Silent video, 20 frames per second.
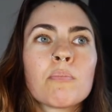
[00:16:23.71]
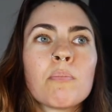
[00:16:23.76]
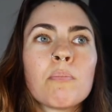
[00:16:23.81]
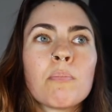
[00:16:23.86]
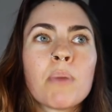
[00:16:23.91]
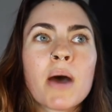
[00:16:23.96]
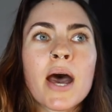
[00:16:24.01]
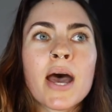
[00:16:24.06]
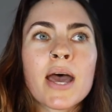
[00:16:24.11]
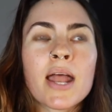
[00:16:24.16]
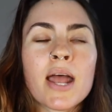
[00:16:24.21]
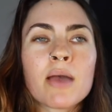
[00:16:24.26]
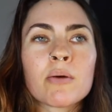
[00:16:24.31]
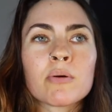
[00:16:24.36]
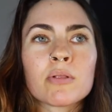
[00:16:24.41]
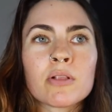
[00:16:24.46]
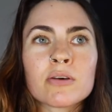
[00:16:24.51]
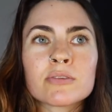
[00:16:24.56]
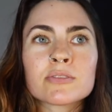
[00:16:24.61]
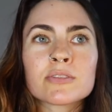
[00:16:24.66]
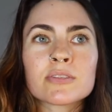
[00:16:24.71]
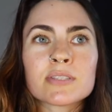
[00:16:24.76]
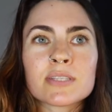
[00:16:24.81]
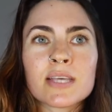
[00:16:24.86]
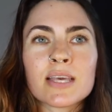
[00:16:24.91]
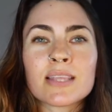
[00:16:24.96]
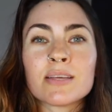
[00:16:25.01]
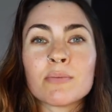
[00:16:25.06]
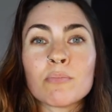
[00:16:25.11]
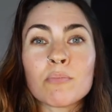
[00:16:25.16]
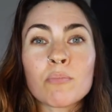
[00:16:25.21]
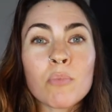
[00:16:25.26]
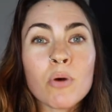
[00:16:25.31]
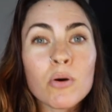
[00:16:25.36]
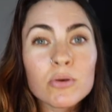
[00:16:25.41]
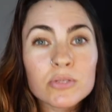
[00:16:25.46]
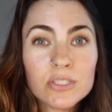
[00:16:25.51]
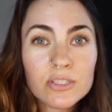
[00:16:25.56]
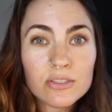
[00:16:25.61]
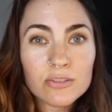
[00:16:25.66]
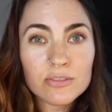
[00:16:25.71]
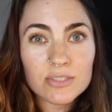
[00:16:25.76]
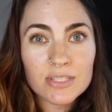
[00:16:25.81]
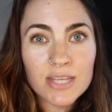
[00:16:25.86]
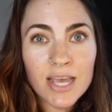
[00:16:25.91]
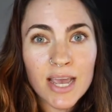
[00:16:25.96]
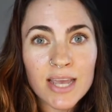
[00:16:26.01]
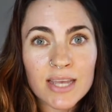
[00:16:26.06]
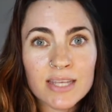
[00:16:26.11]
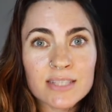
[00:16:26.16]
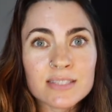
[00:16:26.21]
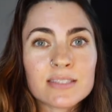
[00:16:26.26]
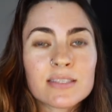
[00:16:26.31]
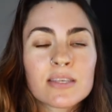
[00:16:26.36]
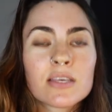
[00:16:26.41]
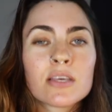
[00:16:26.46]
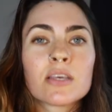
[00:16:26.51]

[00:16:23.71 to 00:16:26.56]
But I will also say that most of those diets